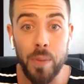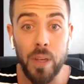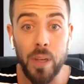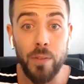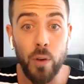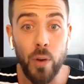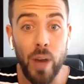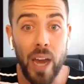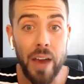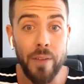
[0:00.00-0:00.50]
If
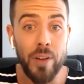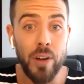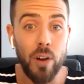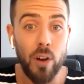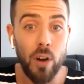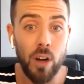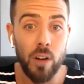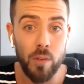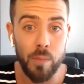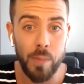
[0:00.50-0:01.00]
you haven't
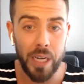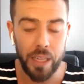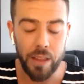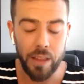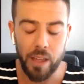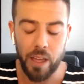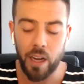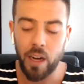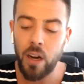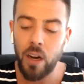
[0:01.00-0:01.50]
heard from
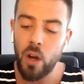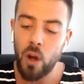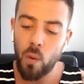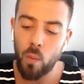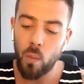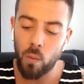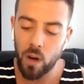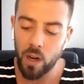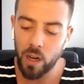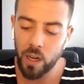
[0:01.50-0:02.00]
anything,
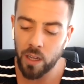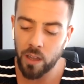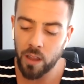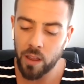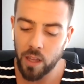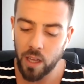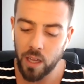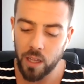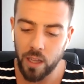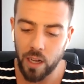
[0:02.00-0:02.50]
one
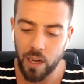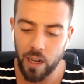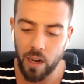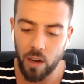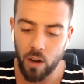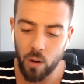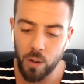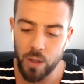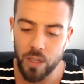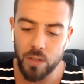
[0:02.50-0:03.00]
thing that I
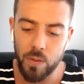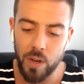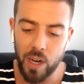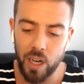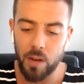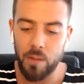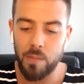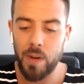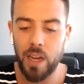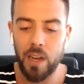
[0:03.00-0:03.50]
always
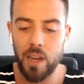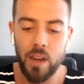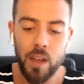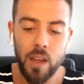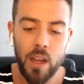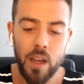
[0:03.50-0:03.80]
recommend